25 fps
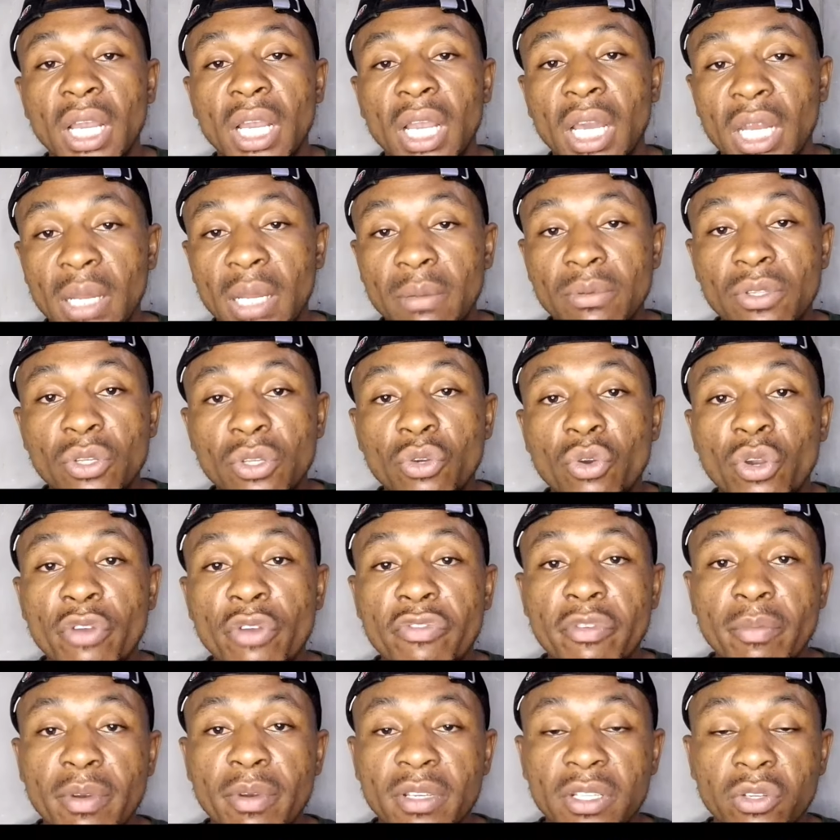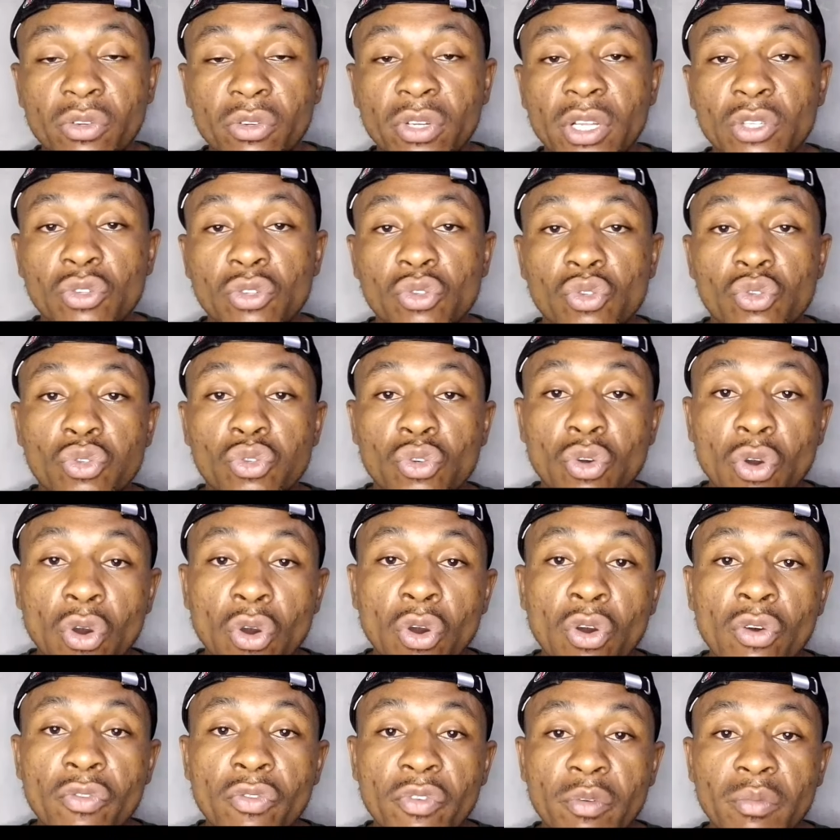And I'm still going for Barcelona to
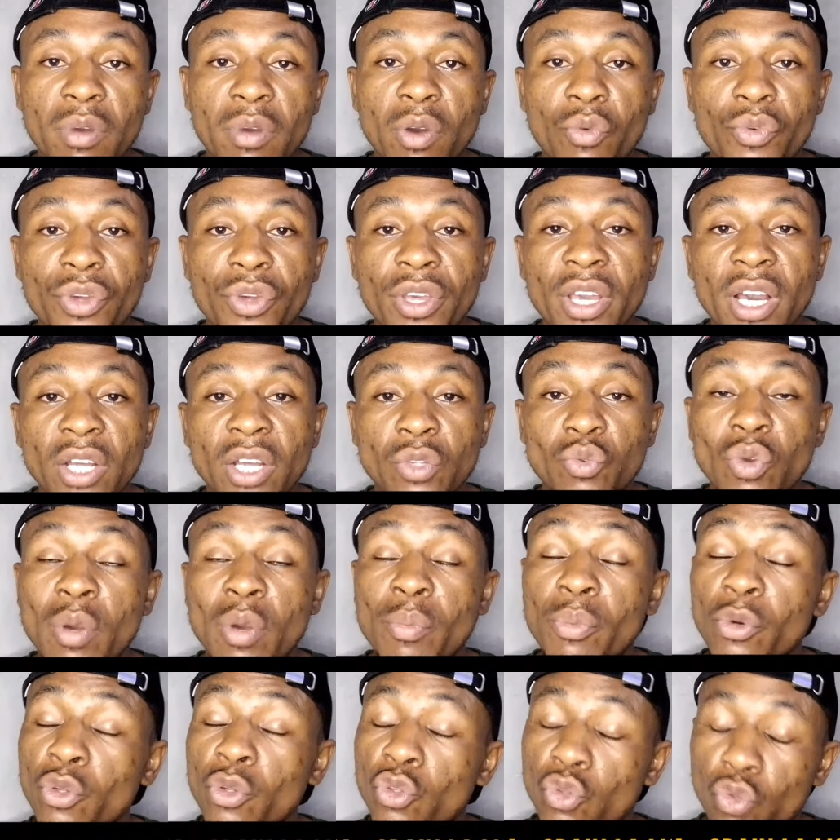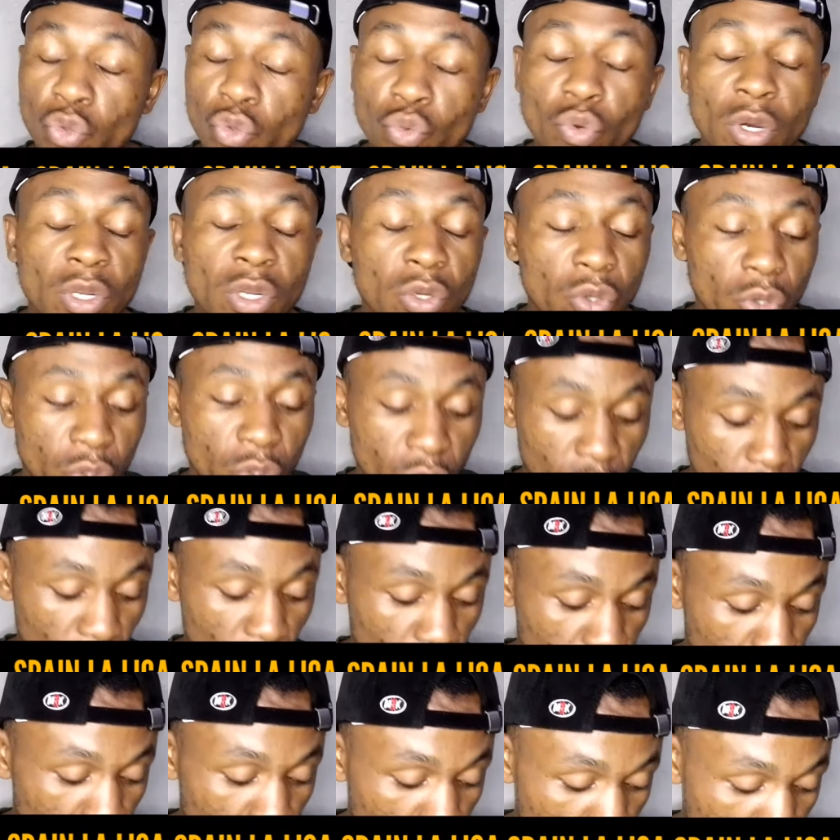score from away at 1.21 odds
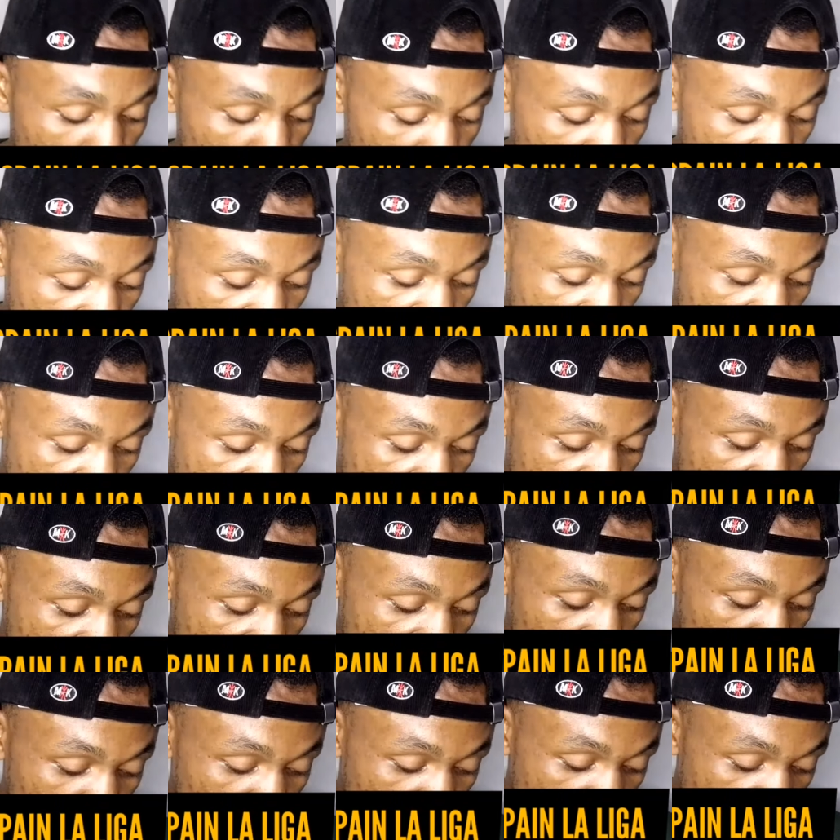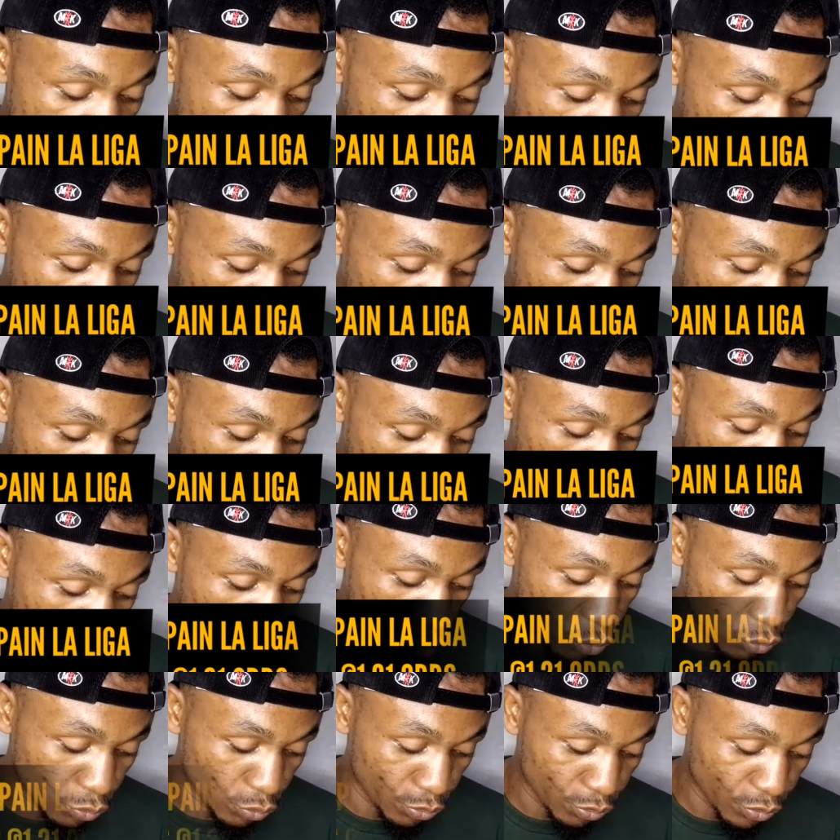also. And we head on
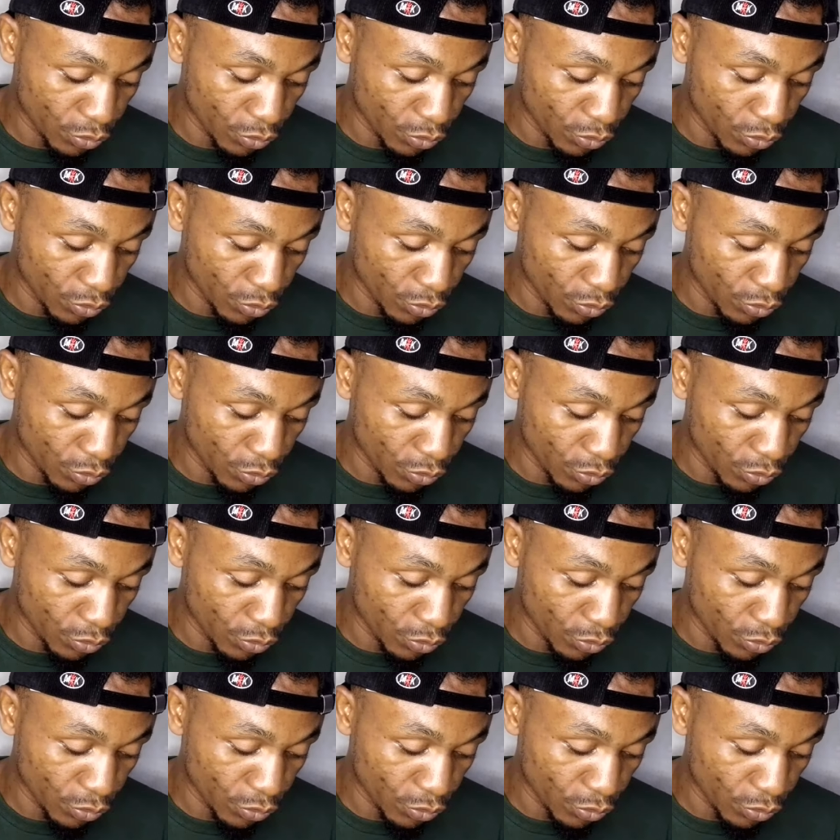to